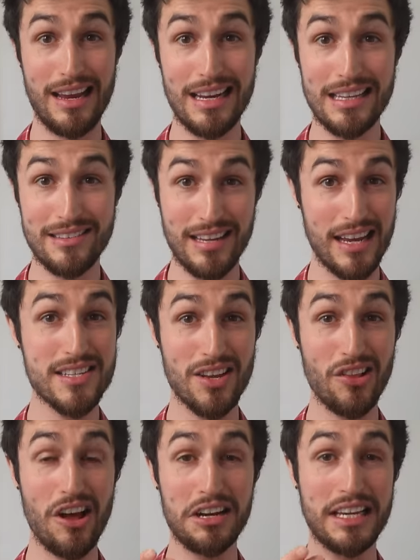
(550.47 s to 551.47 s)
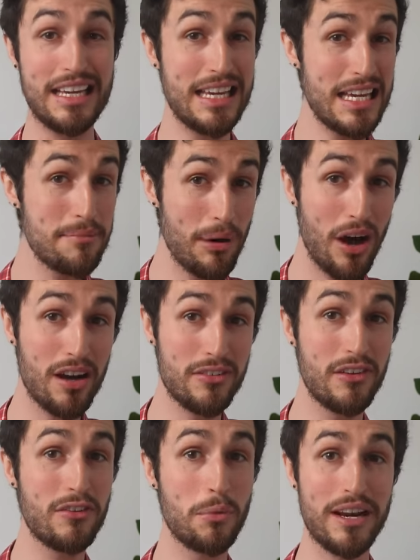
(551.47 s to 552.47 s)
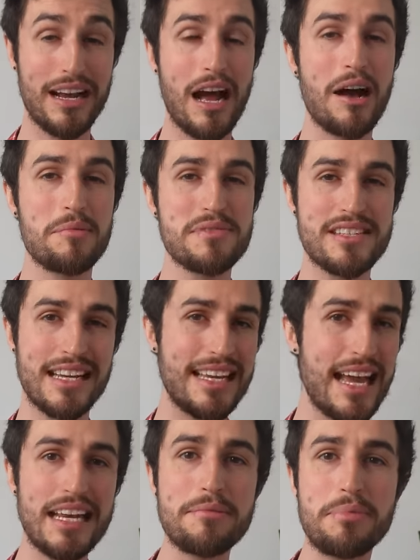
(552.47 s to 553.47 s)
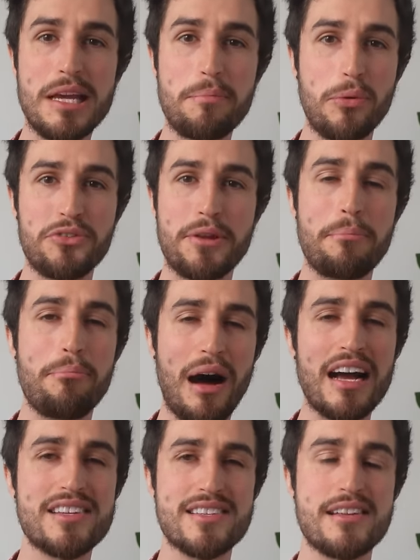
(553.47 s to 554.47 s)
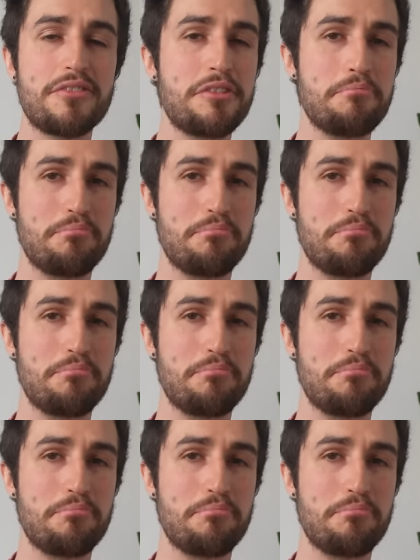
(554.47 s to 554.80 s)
And it takes a lot of key boxes when it comes to getting people to buy stuff